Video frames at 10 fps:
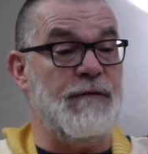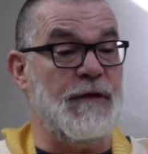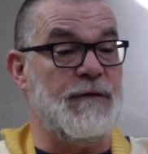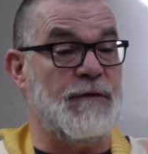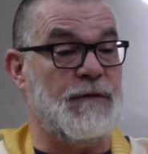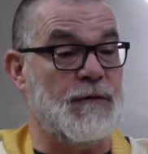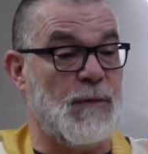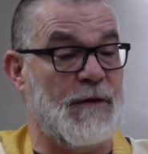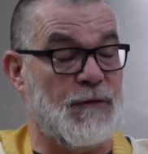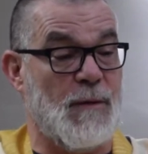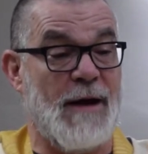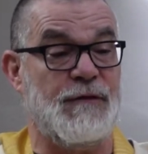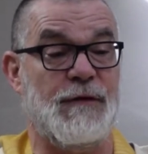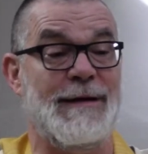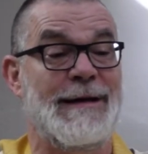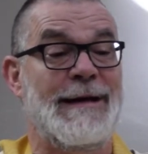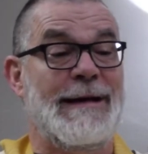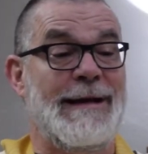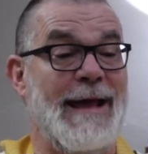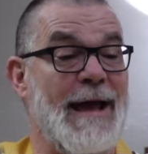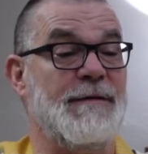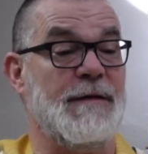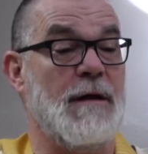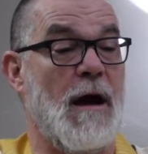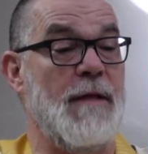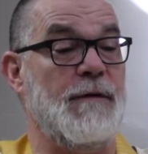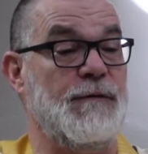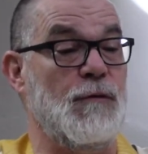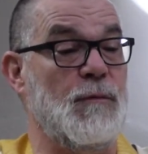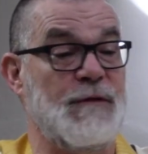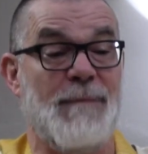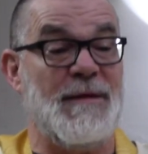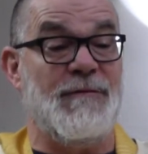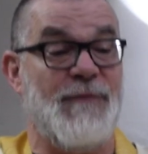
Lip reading: Jesus' resurrection can't deny the tomb was empty.